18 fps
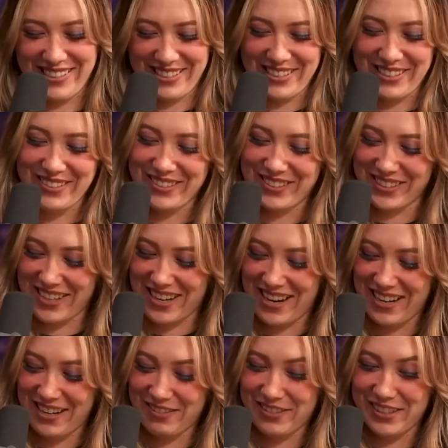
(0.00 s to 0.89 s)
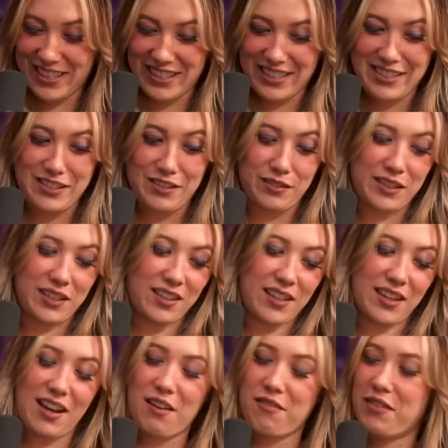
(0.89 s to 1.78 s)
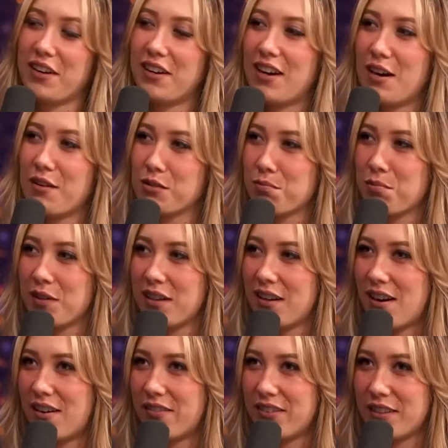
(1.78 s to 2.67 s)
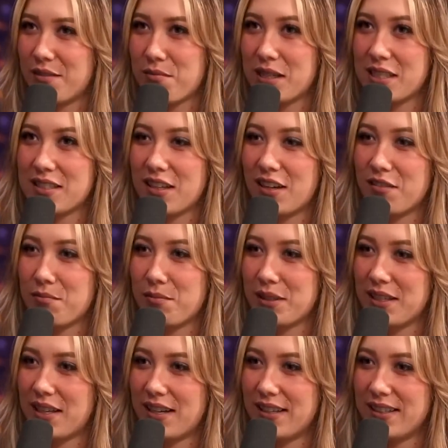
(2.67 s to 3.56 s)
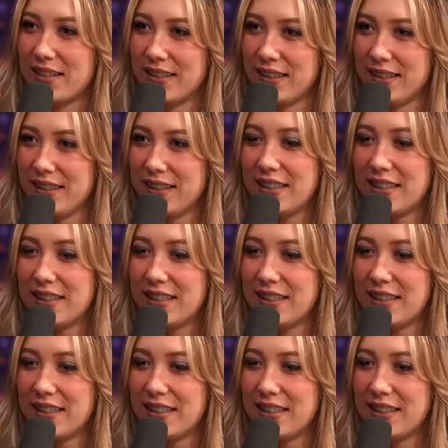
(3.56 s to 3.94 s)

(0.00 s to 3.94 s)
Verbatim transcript: was just too shy. I'm not going to do anything. I felt I was pretty confident in myself, but not